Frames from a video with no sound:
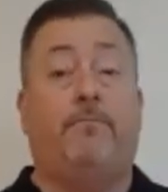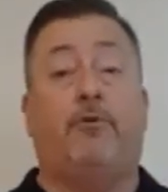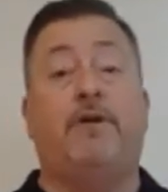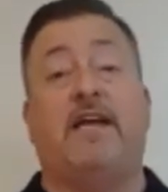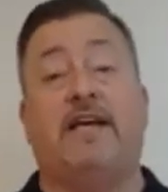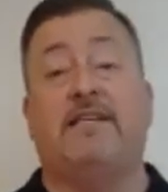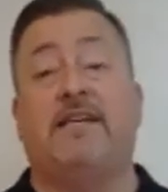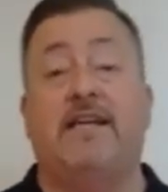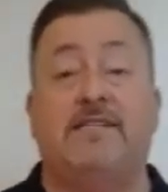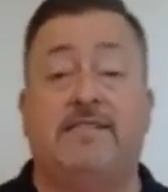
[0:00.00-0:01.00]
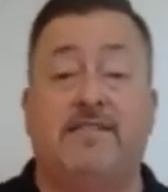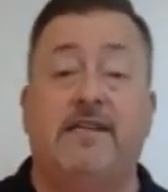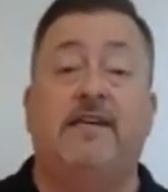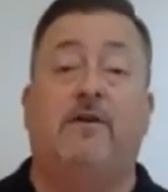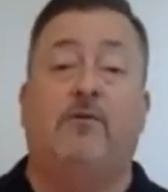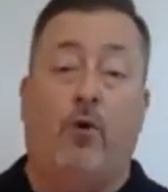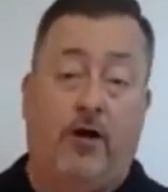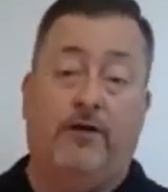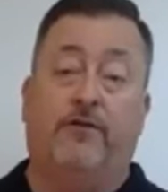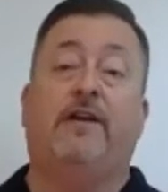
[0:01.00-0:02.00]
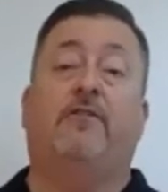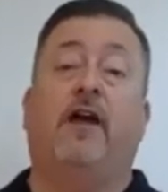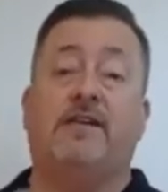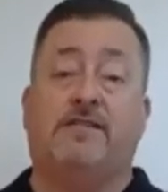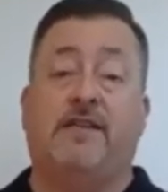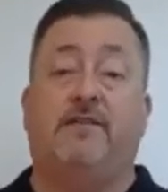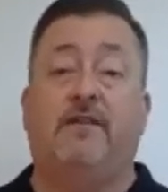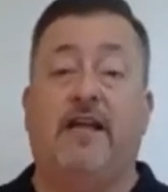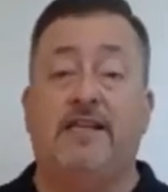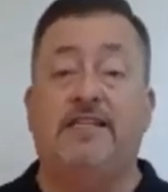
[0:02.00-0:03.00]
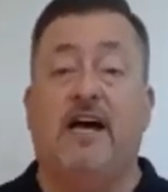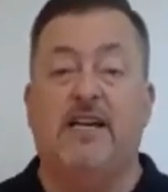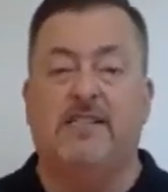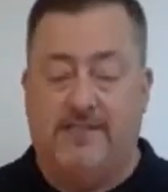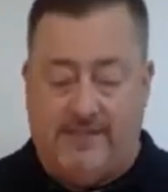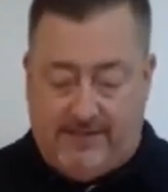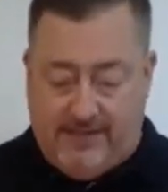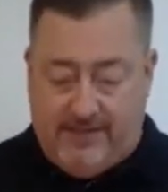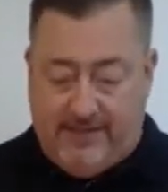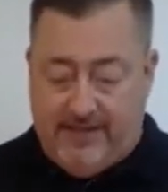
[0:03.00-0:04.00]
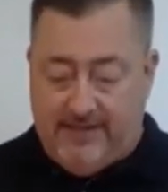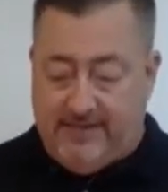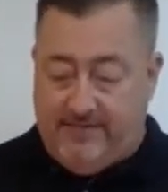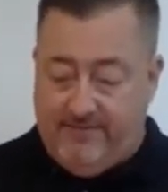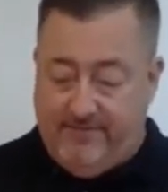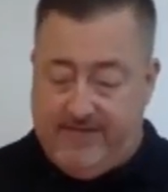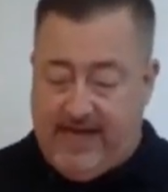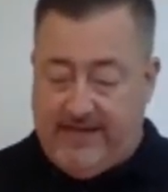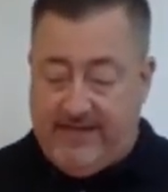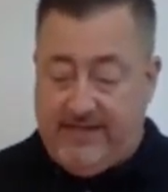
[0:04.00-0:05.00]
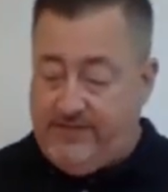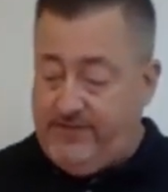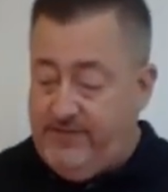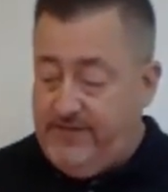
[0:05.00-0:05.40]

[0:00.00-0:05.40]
protects against water ingress and dust and things of that nature.